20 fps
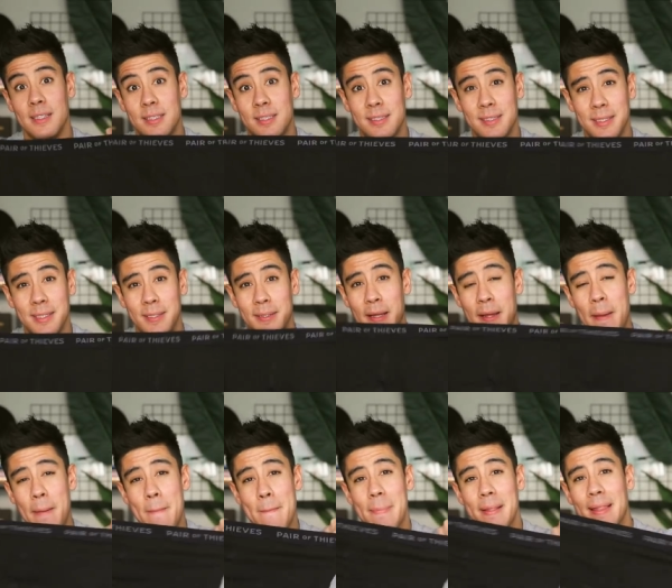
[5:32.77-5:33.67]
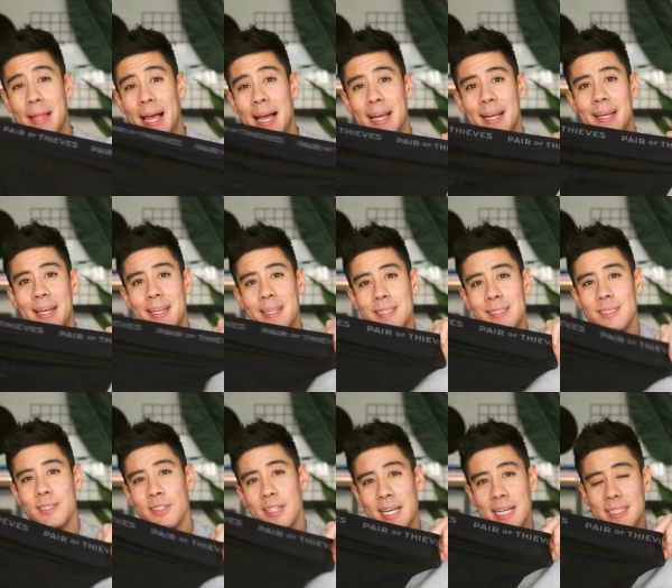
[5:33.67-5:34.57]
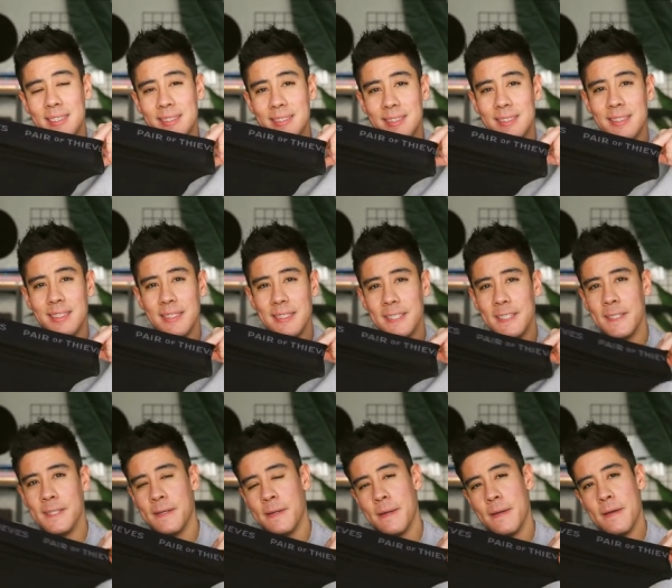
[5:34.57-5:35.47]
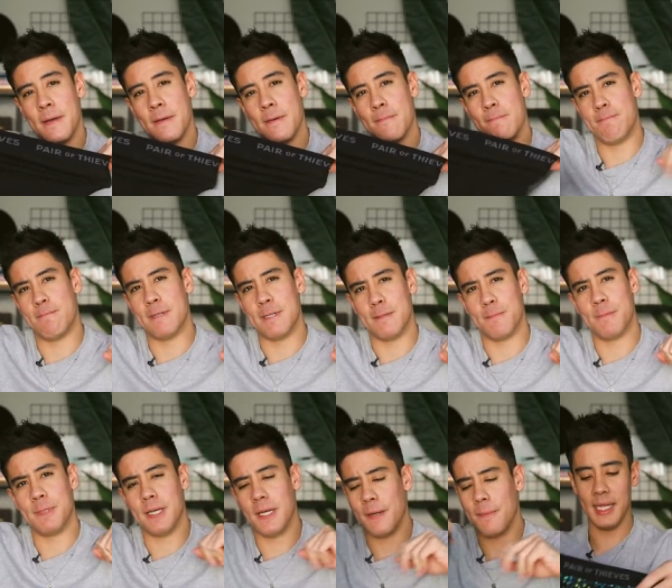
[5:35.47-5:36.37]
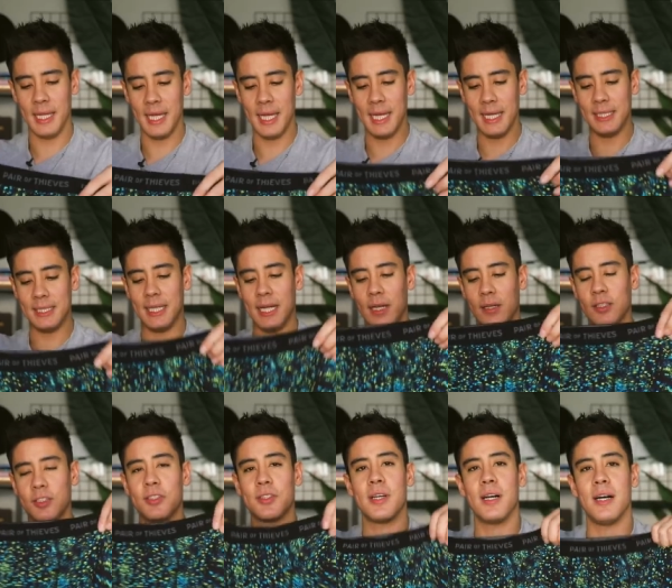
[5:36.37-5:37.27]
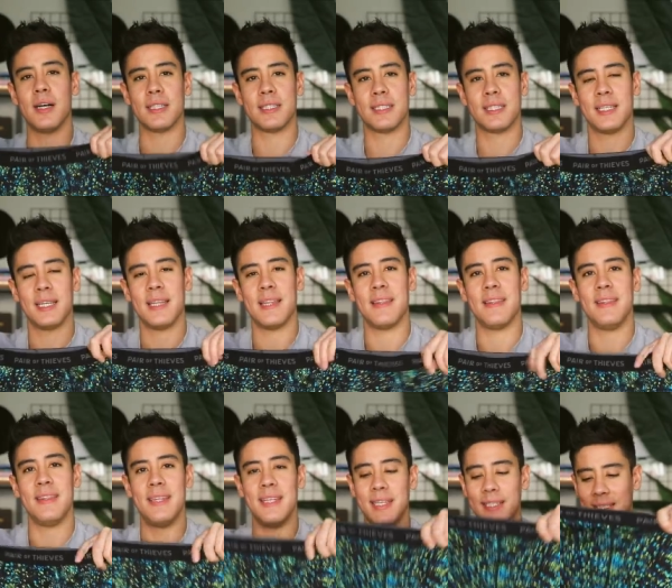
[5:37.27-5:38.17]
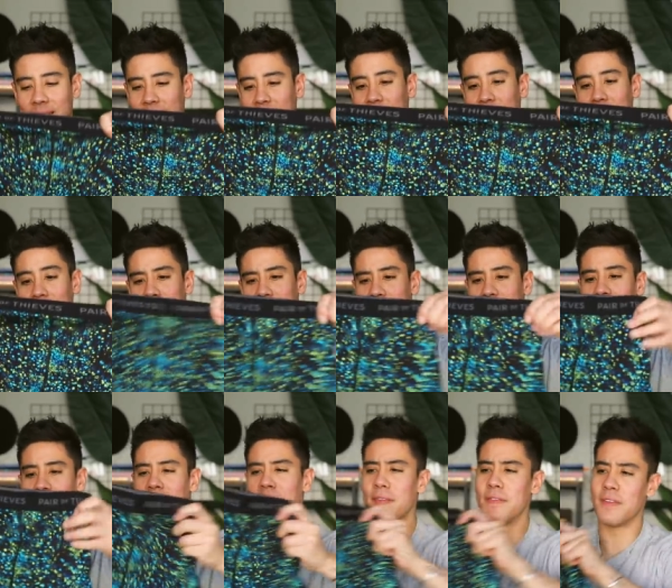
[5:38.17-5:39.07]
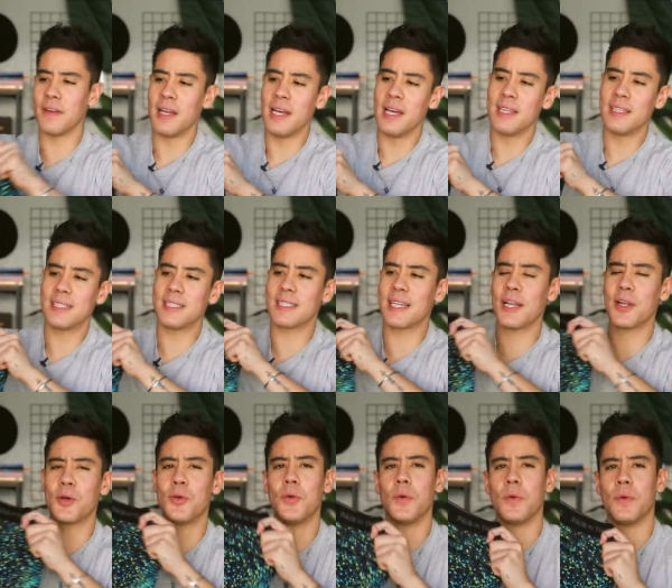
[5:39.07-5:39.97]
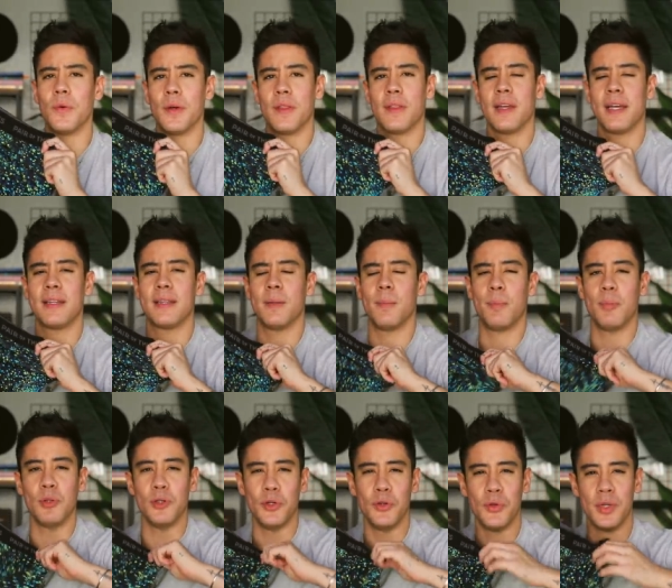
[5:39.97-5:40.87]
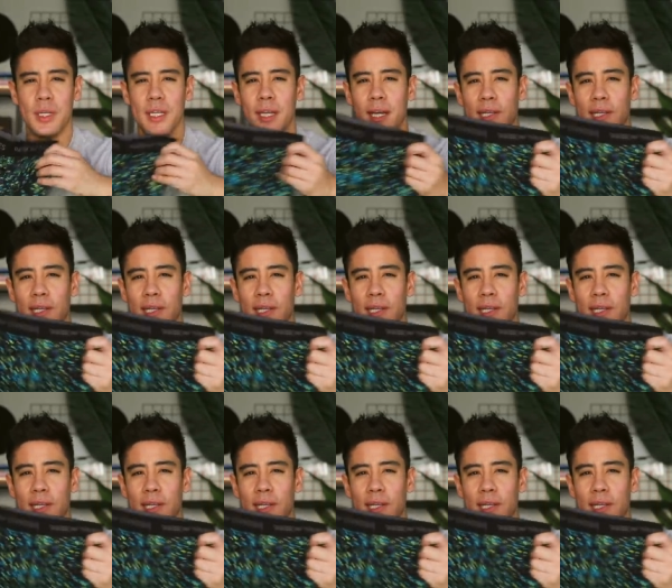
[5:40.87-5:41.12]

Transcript: this in black, as you guys can see. Bam, bam. And I also got this in this kind of, this is kind of cool with like the blue and